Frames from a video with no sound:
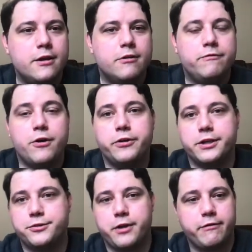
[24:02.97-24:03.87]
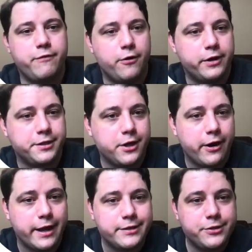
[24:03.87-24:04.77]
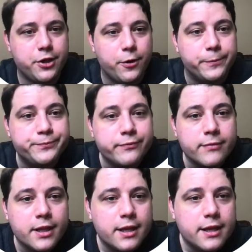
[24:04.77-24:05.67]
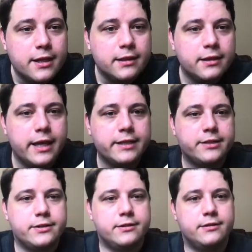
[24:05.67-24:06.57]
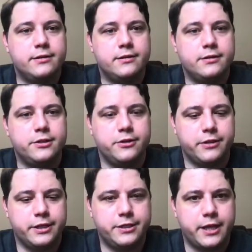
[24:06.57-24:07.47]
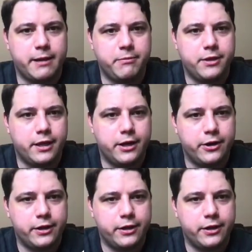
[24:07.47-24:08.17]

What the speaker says: Focus, Ray, focus. All right, so let's do this same thing here.